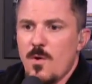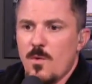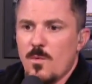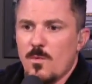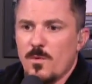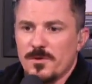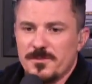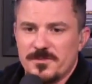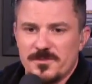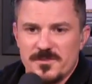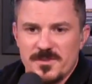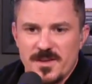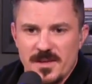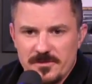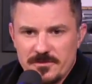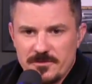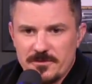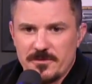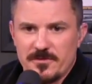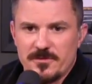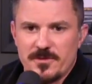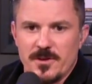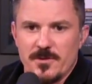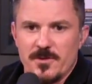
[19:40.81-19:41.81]
what's
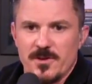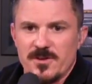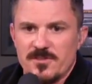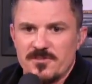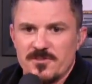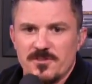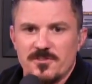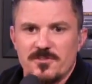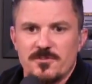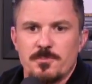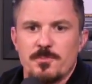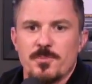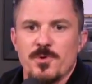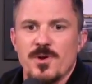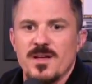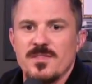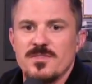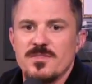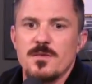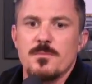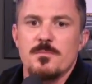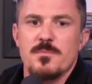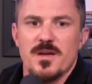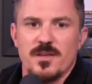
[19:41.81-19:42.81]
necessary to
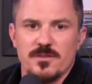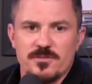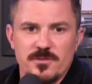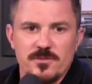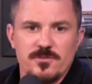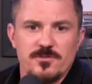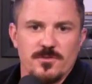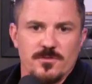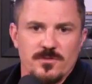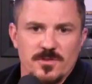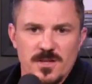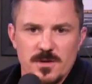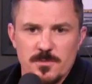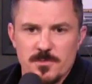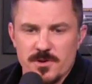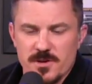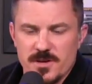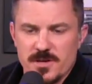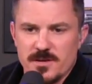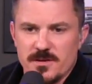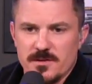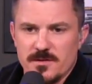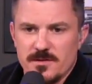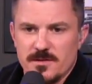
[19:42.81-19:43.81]
spread the message of
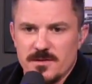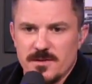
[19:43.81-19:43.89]
liberty.